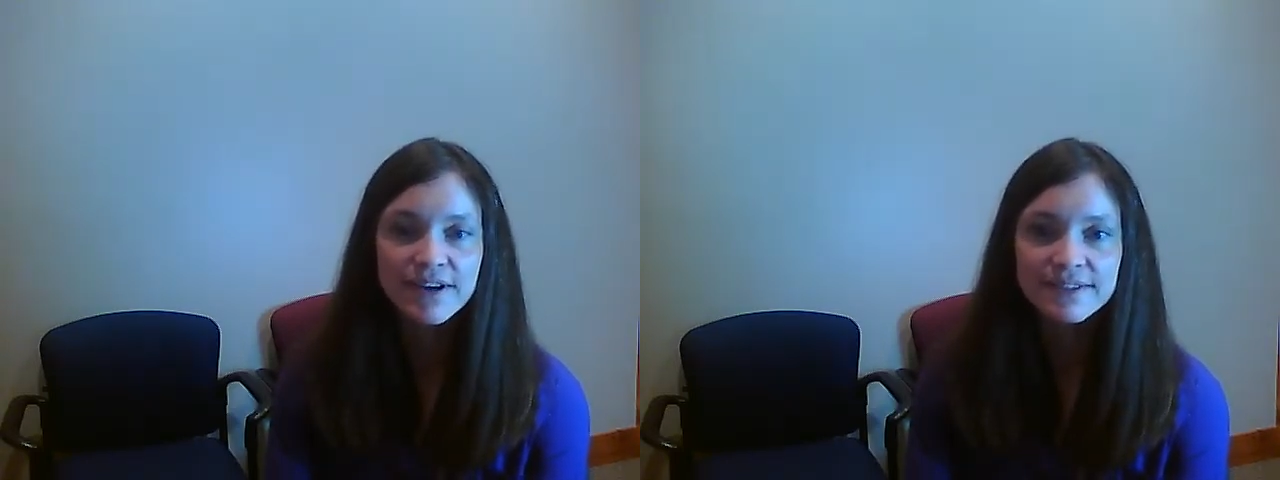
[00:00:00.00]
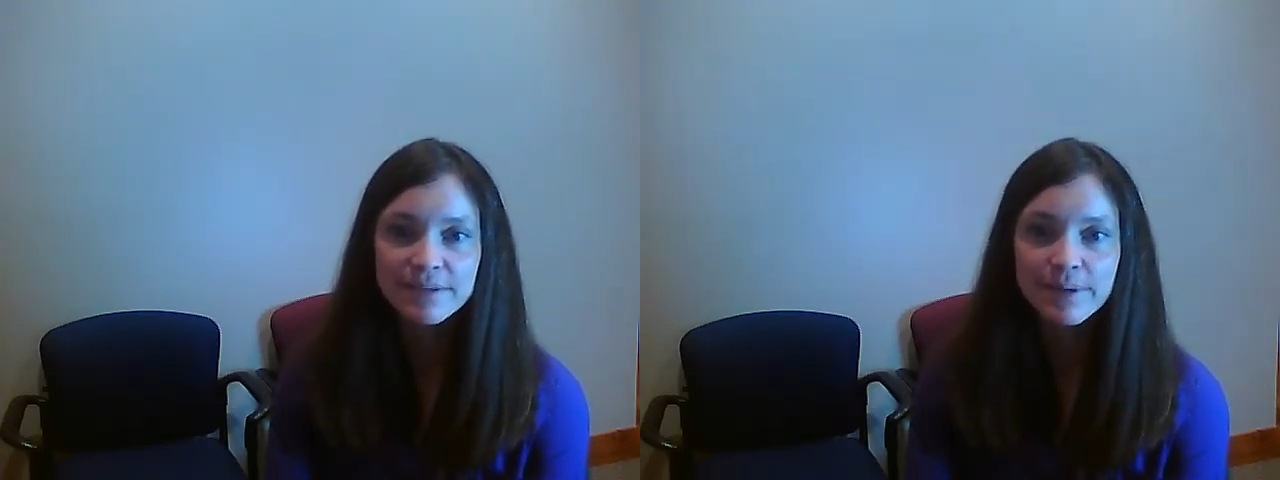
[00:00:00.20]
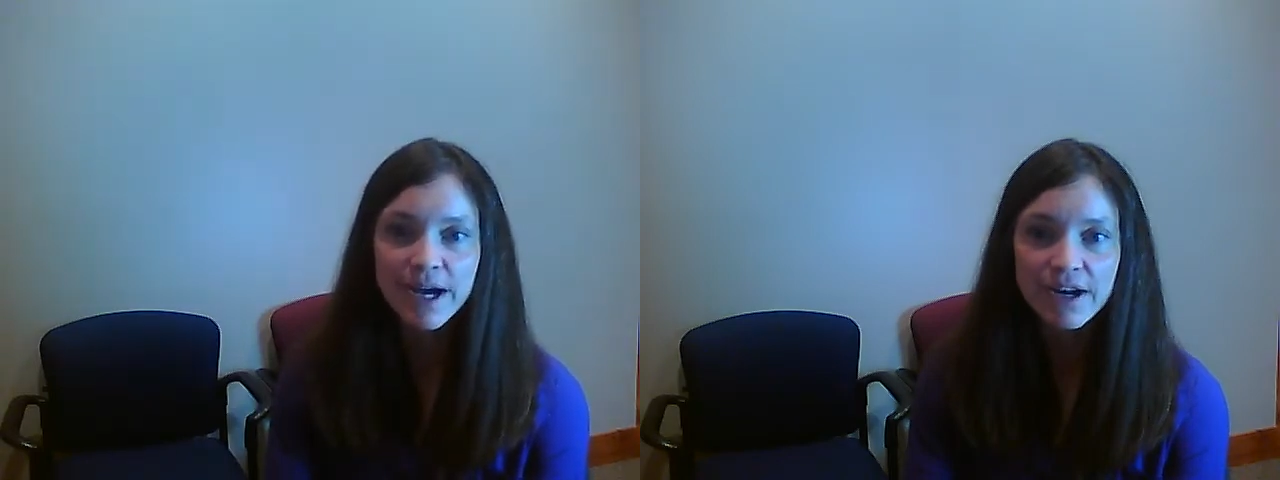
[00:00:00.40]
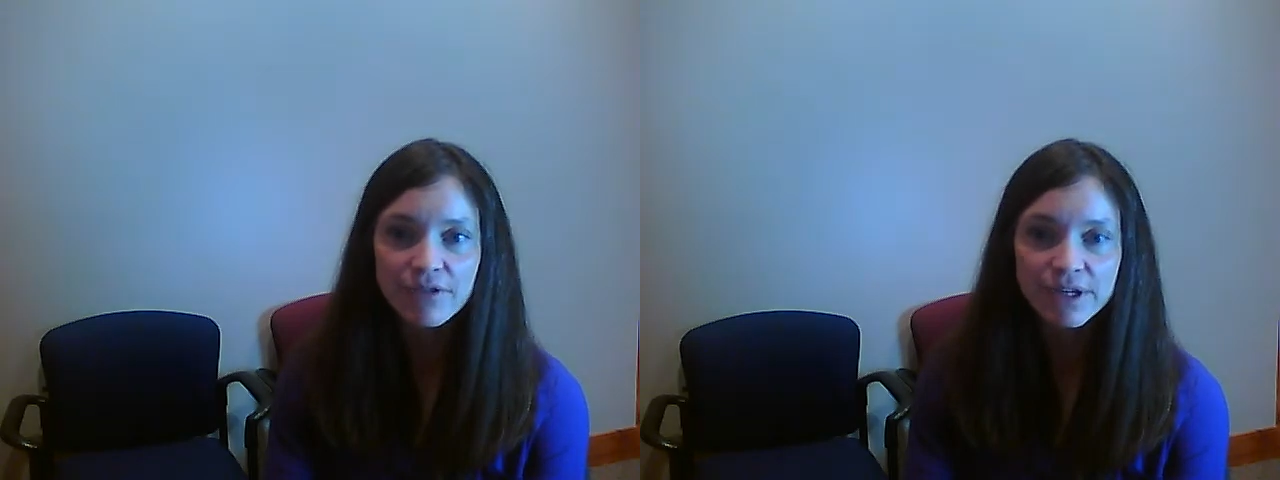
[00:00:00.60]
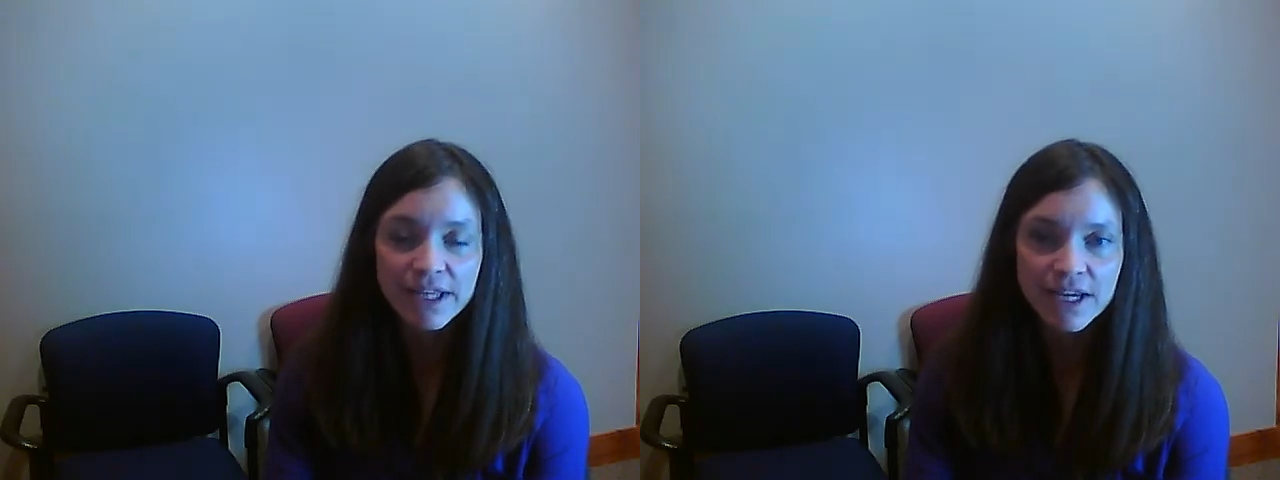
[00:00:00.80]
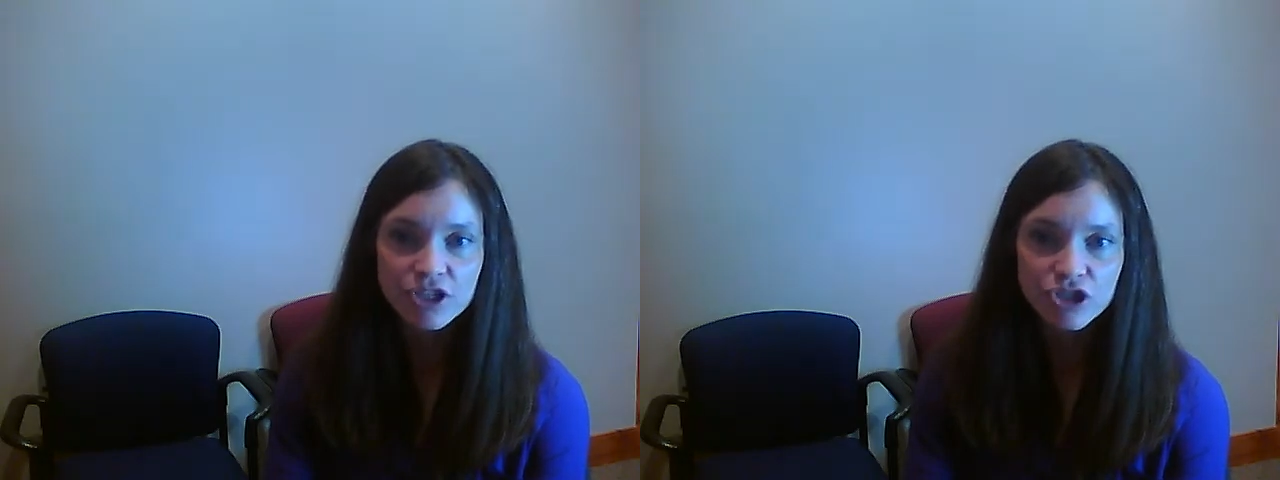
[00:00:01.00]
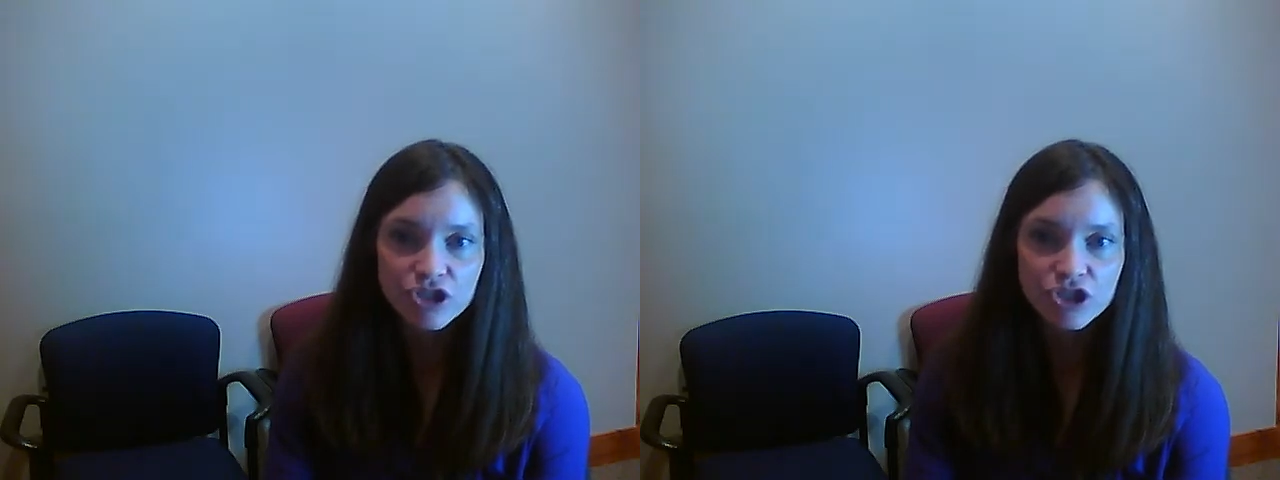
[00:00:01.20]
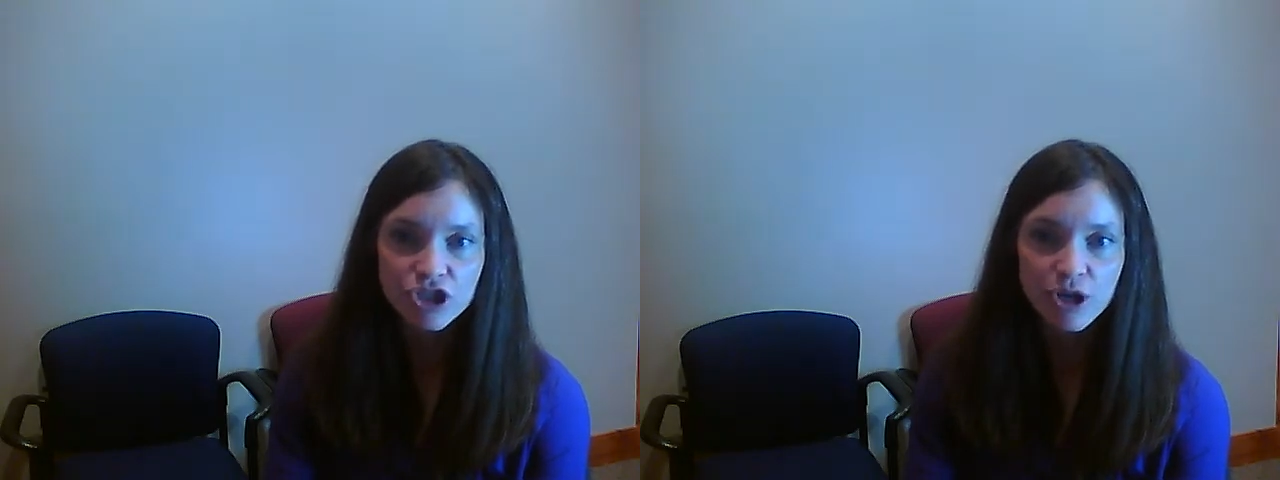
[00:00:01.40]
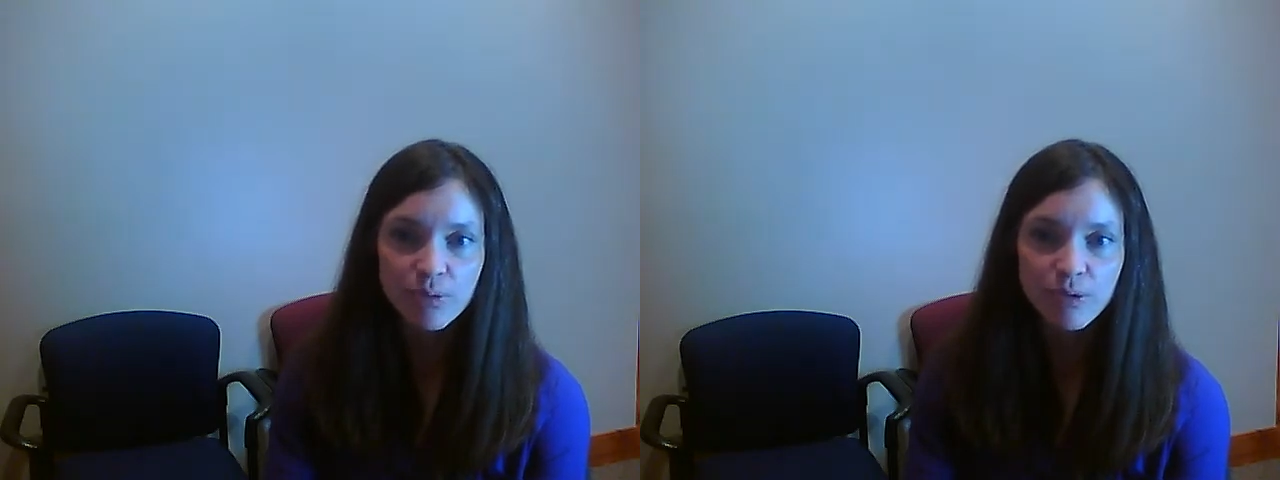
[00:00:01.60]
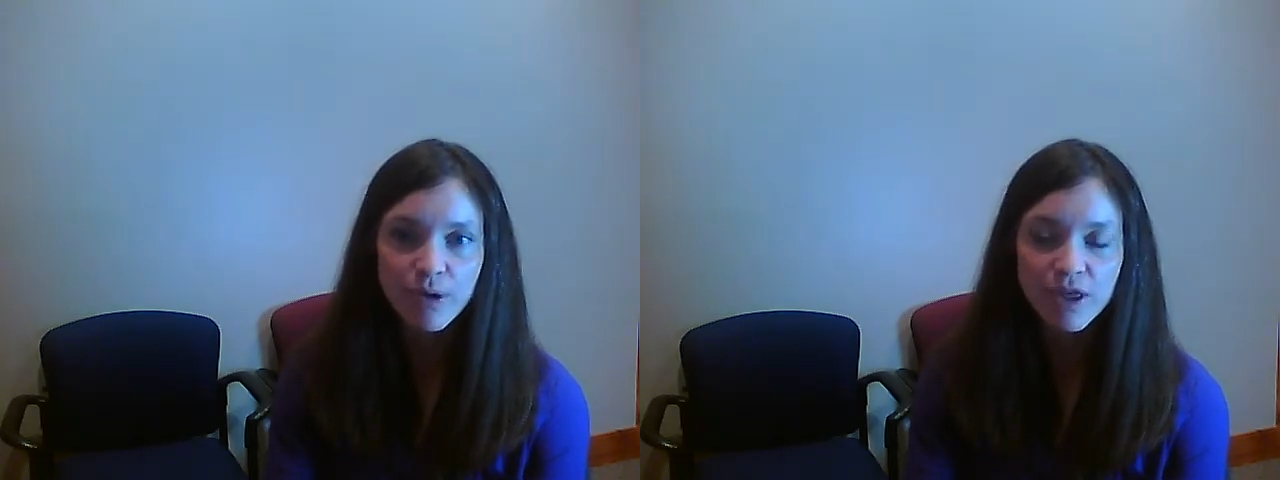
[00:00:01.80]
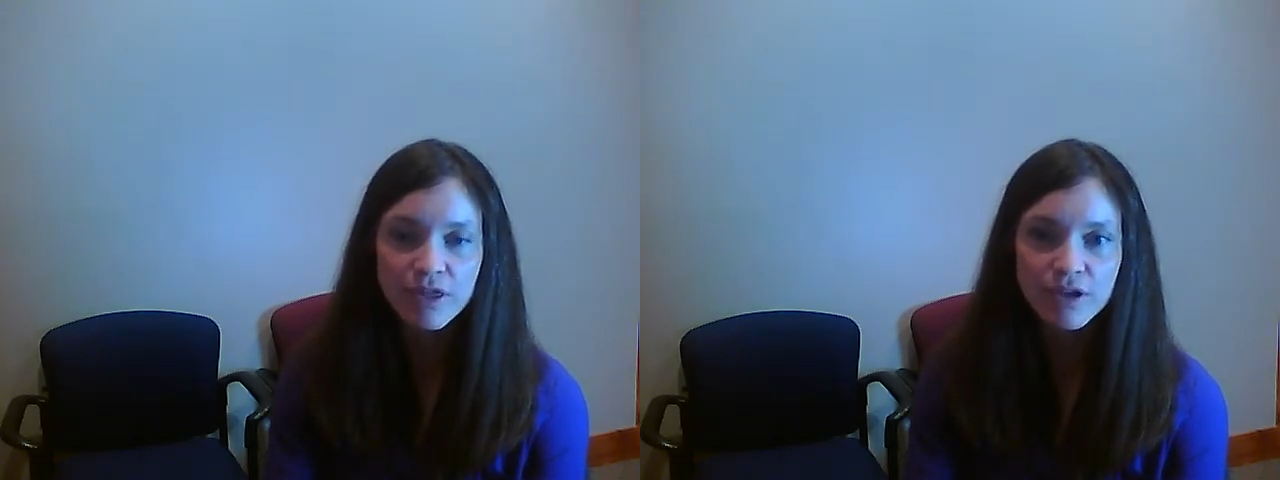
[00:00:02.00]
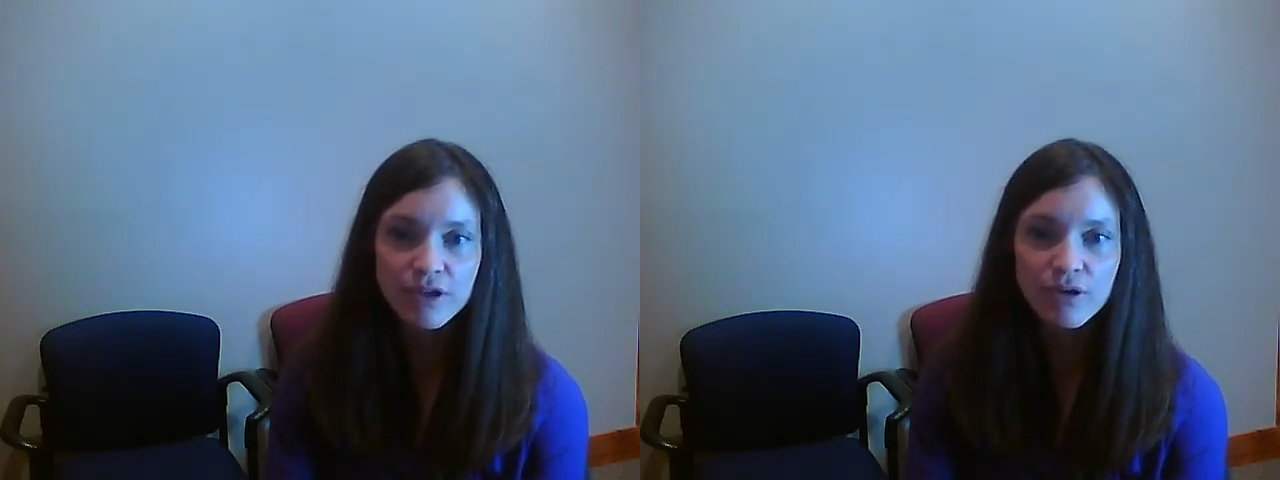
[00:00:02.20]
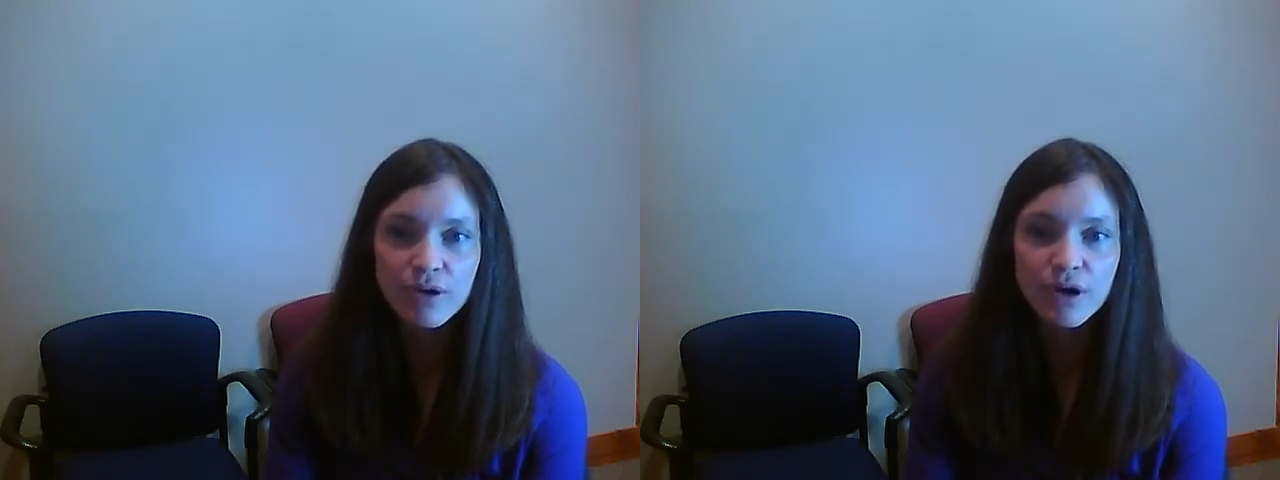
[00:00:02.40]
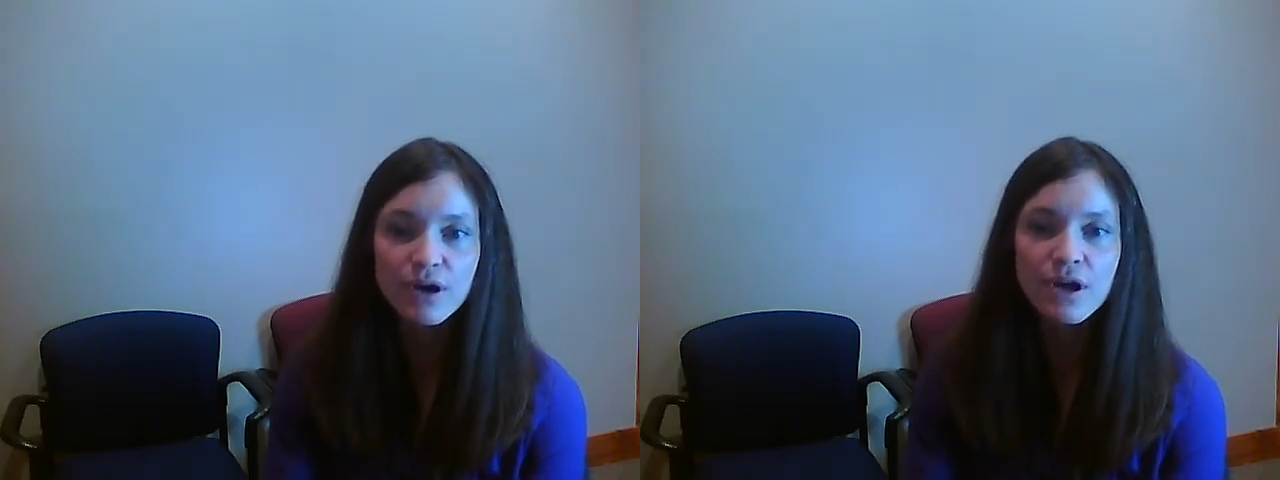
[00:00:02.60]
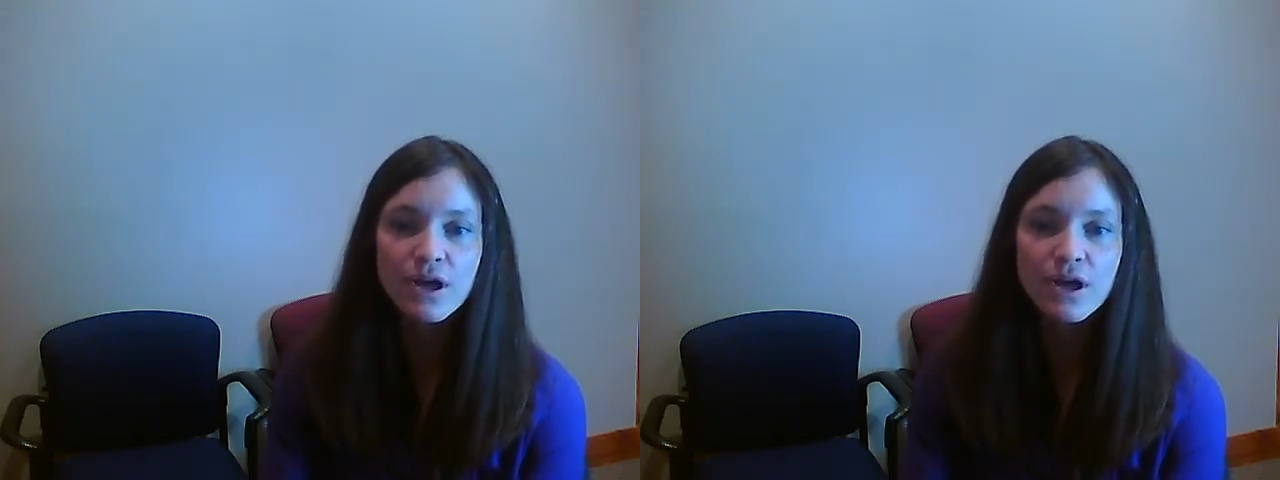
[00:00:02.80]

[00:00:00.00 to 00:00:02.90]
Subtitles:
symbiotic relationship with your